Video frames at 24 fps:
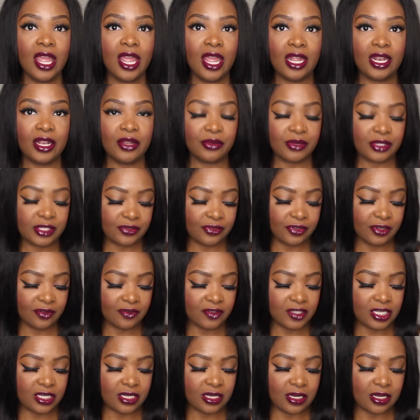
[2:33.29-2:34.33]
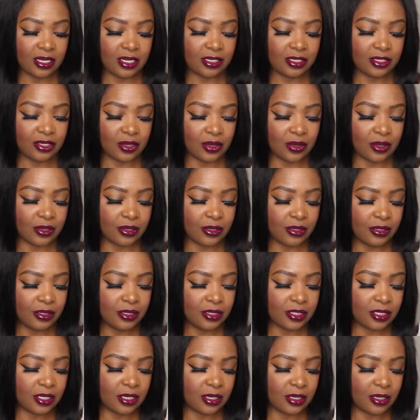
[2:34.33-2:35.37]
and it was
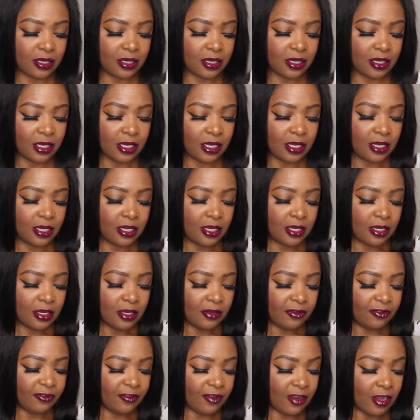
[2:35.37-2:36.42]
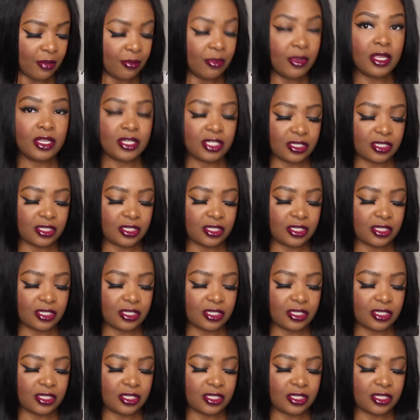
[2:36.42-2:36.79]
$59 from